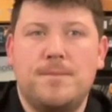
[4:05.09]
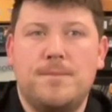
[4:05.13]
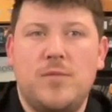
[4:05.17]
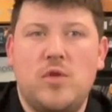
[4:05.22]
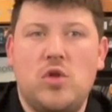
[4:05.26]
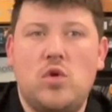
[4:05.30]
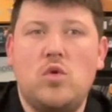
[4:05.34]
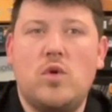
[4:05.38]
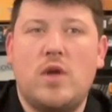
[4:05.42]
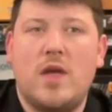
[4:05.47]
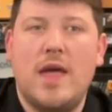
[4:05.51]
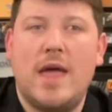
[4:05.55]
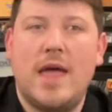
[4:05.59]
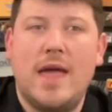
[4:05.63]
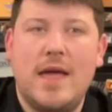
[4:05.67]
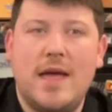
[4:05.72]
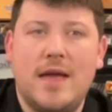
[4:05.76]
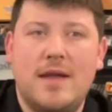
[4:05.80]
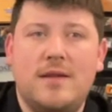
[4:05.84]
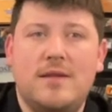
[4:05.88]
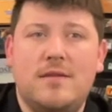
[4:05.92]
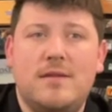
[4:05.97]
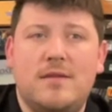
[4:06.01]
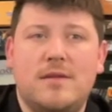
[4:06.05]
you
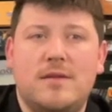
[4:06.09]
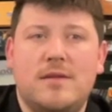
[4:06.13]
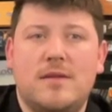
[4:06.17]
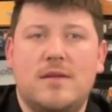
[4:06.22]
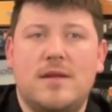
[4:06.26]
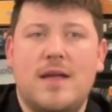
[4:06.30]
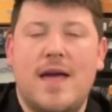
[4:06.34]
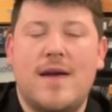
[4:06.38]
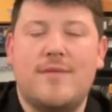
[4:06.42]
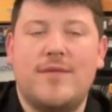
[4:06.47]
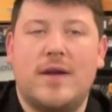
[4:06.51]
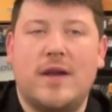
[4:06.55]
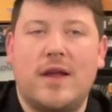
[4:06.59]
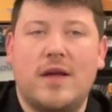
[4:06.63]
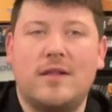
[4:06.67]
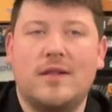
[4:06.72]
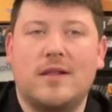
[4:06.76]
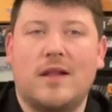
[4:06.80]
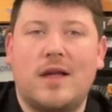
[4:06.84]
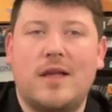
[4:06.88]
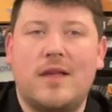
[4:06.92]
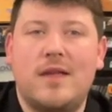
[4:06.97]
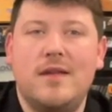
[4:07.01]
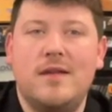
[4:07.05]
can have an
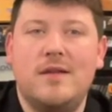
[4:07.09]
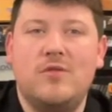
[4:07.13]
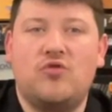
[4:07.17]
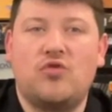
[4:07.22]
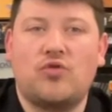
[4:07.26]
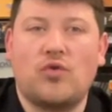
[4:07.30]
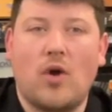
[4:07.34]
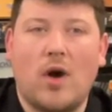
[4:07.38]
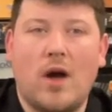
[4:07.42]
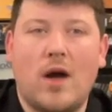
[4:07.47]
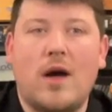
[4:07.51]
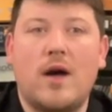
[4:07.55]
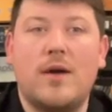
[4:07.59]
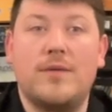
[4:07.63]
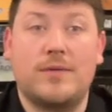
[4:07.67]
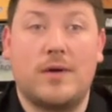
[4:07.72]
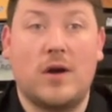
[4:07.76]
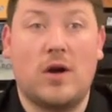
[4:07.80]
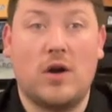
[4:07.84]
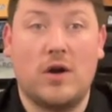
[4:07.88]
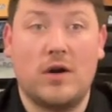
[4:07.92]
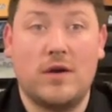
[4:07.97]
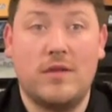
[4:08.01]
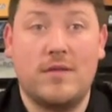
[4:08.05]
unlucky draw of
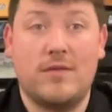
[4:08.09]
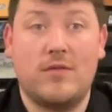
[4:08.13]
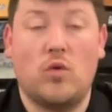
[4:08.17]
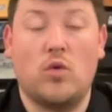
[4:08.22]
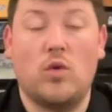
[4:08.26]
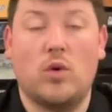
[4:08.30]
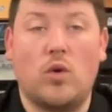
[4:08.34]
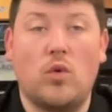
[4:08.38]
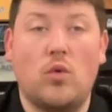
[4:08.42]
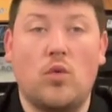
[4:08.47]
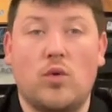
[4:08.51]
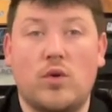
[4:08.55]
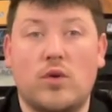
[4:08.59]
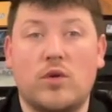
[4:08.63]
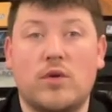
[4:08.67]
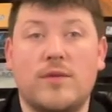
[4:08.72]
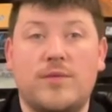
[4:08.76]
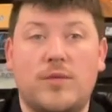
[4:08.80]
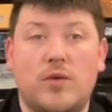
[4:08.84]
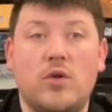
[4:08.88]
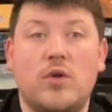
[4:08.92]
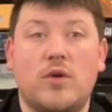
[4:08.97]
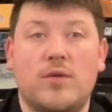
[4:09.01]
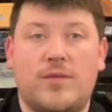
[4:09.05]
cards or order of
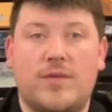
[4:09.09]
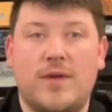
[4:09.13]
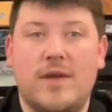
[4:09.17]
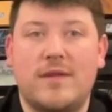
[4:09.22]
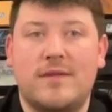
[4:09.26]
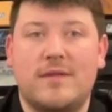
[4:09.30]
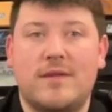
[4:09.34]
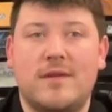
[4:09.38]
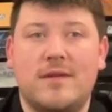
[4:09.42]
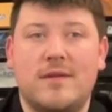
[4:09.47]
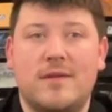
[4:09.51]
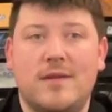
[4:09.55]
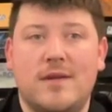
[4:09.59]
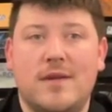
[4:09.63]
who you're facing,